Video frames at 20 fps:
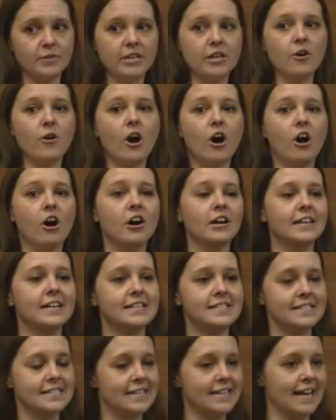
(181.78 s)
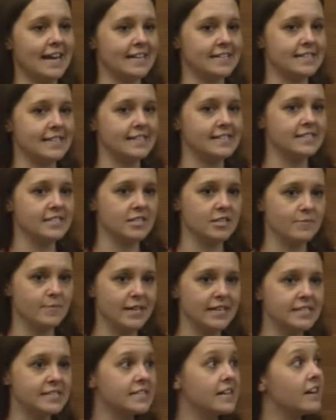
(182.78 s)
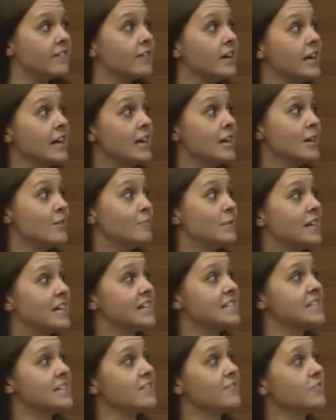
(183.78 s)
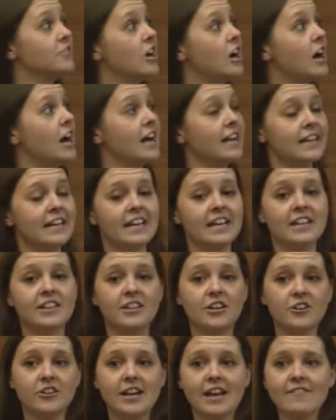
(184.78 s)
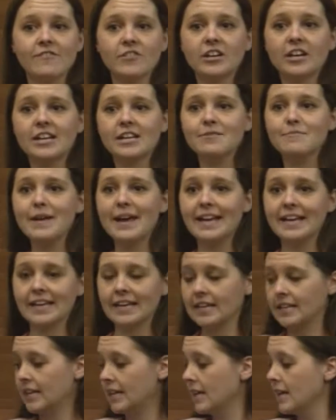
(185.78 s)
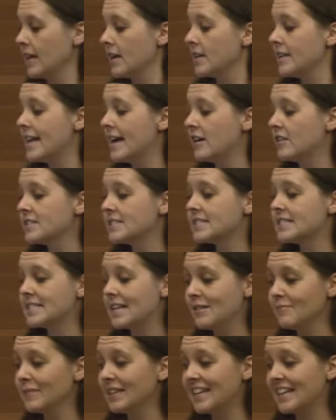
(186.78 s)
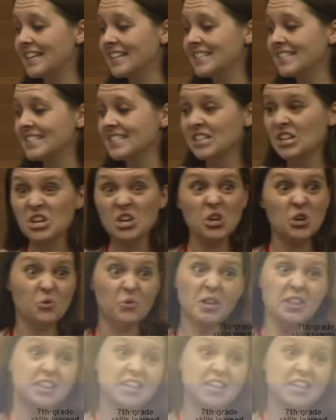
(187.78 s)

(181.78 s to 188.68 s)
We know all kids need access to the big stuff because if not, they're never gonna make it. Now, some kids, we